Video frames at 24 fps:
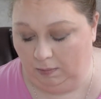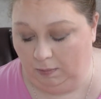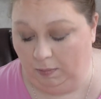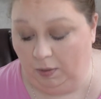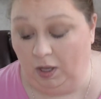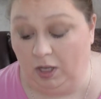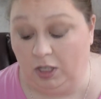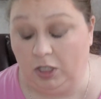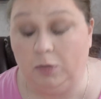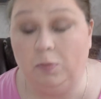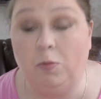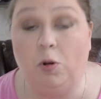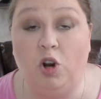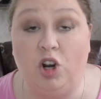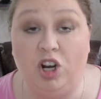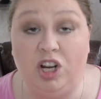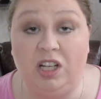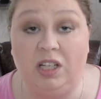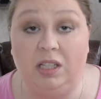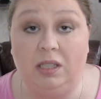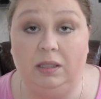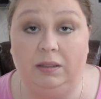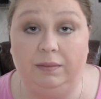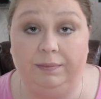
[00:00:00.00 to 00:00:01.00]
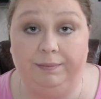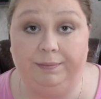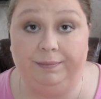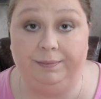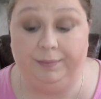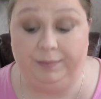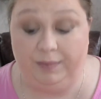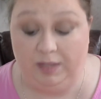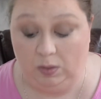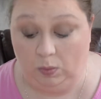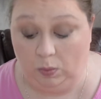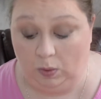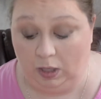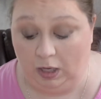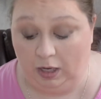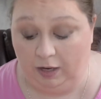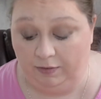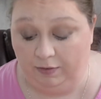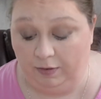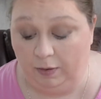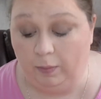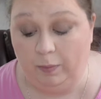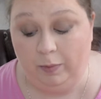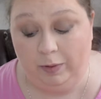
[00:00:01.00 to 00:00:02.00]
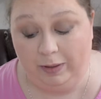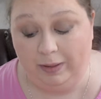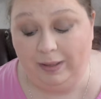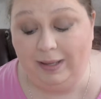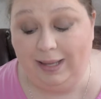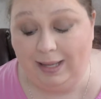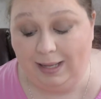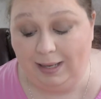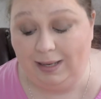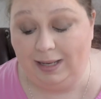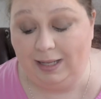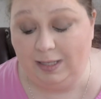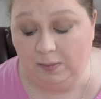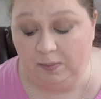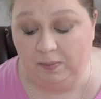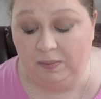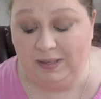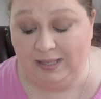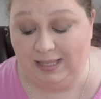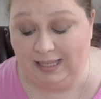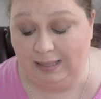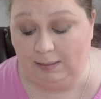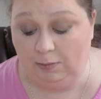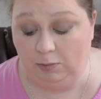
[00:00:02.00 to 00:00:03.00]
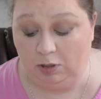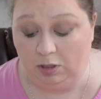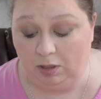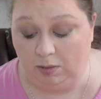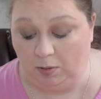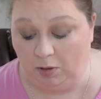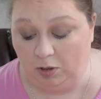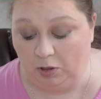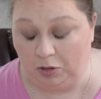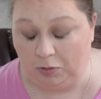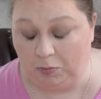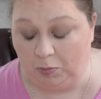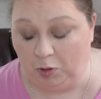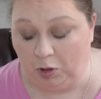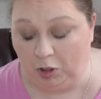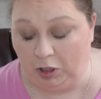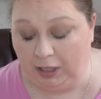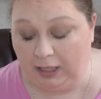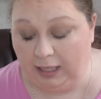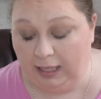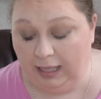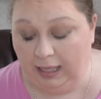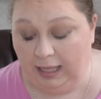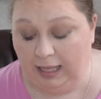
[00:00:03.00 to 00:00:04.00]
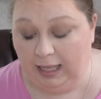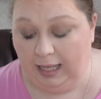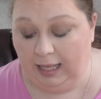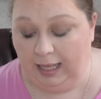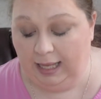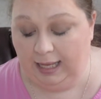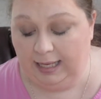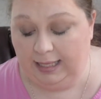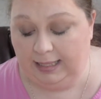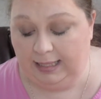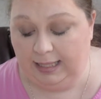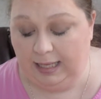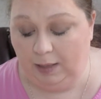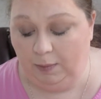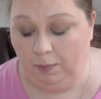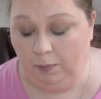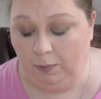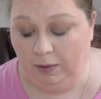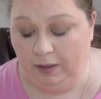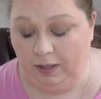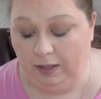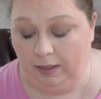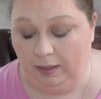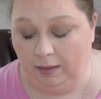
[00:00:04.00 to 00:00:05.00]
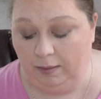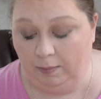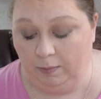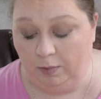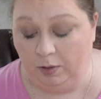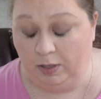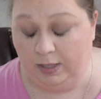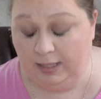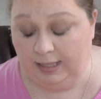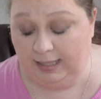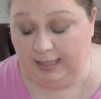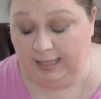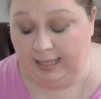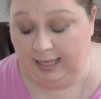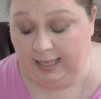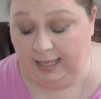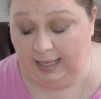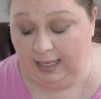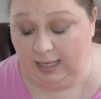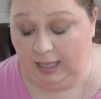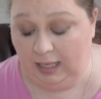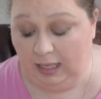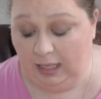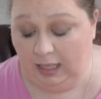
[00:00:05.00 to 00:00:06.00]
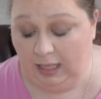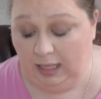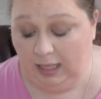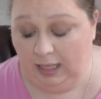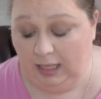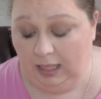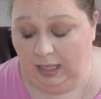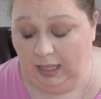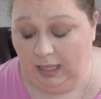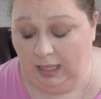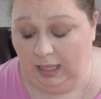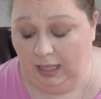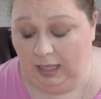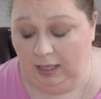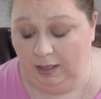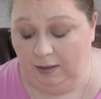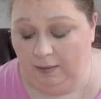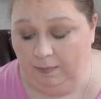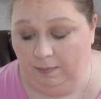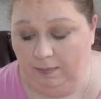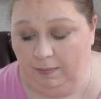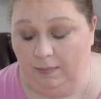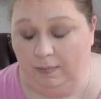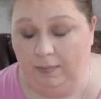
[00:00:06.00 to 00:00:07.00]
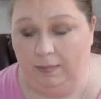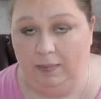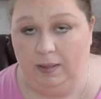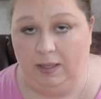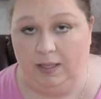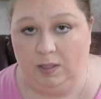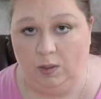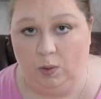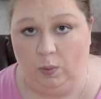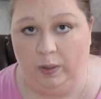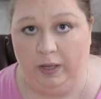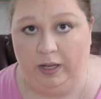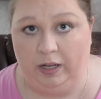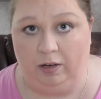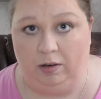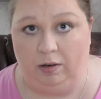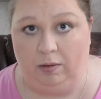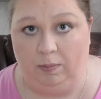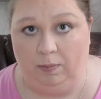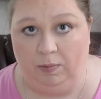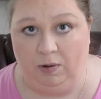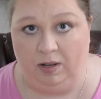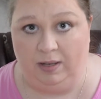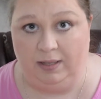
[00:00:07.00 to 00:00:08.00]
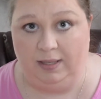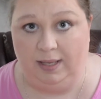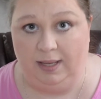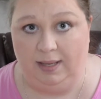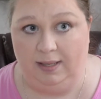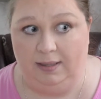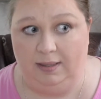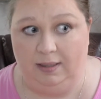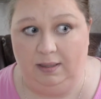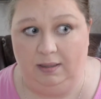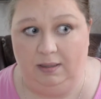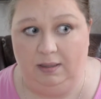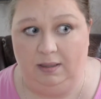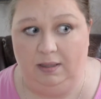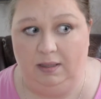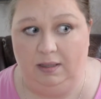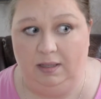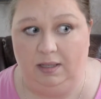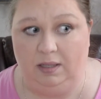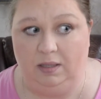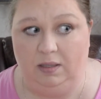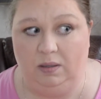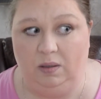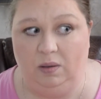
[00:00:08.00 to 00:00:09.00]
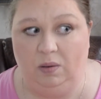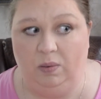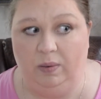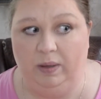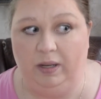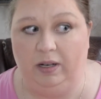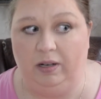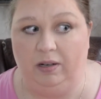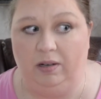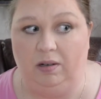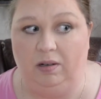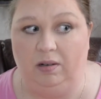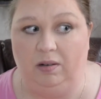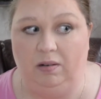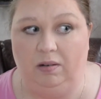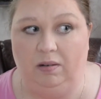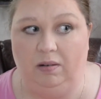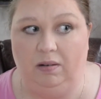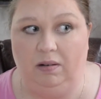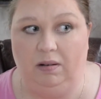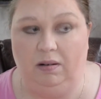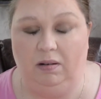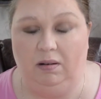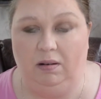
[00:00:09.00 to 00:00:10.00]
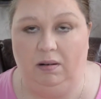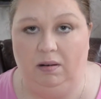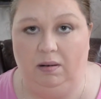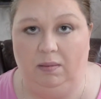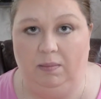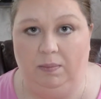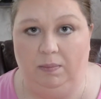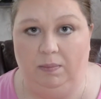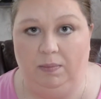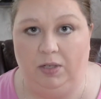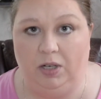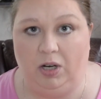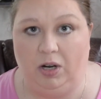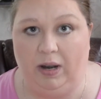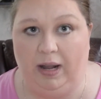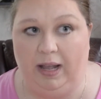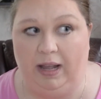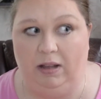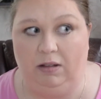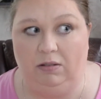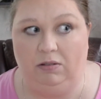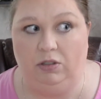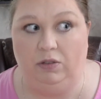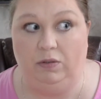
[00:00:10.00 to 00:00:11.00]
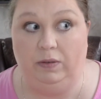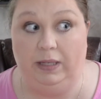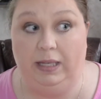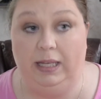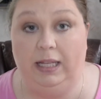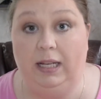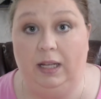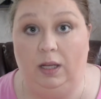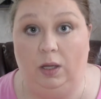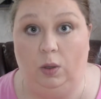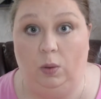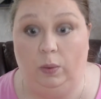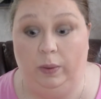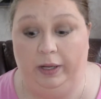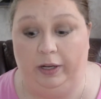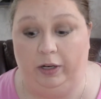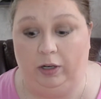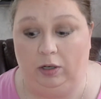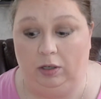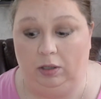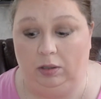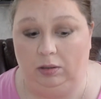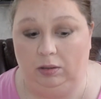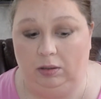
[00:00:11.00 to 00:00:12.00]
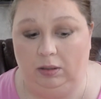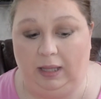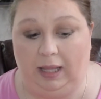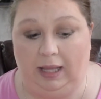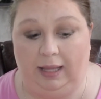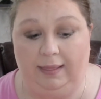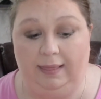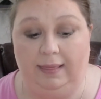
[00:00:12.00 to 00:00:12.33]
Poshmark is where I got it from. And it's, it's similar to Poshmark, except with Mercari, um, it's quicker processing. It's quicker turnout you get it quicker like